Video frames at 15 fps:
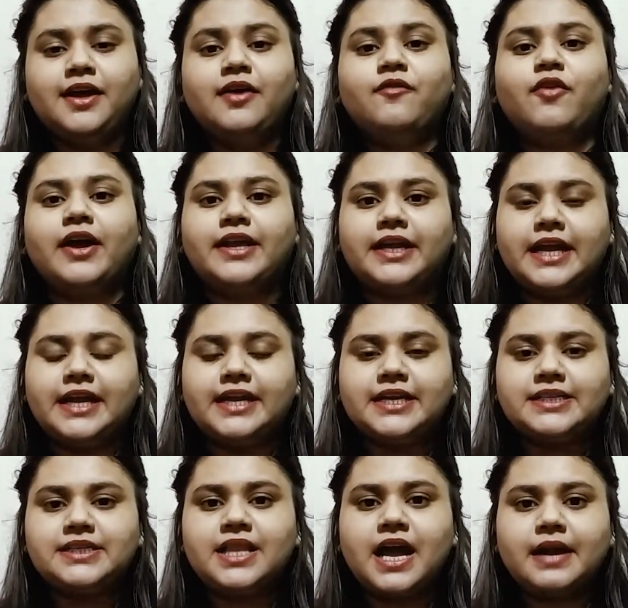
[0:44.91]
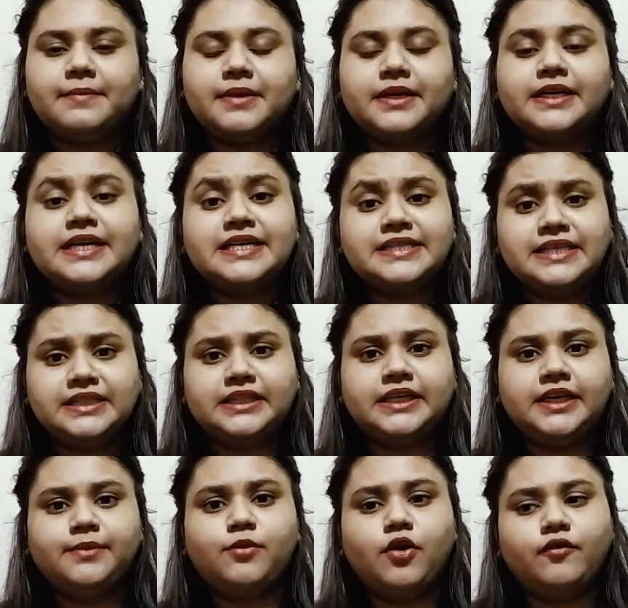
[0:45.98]
Vicarious liability is a
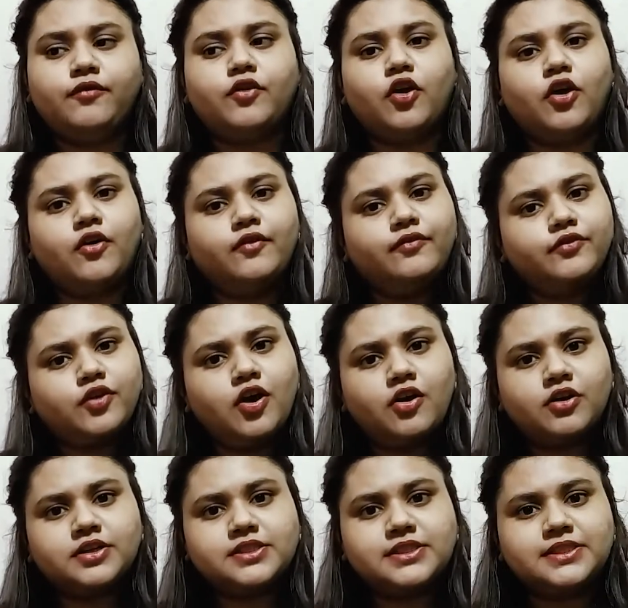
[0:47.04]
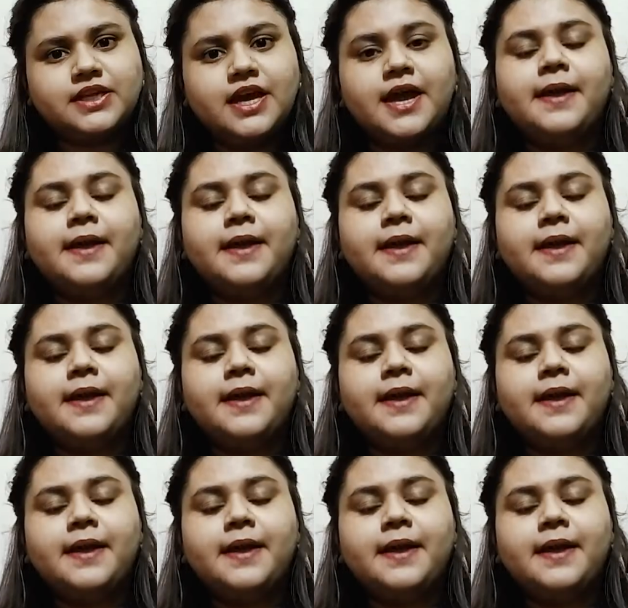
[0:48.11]
theme of law of torts.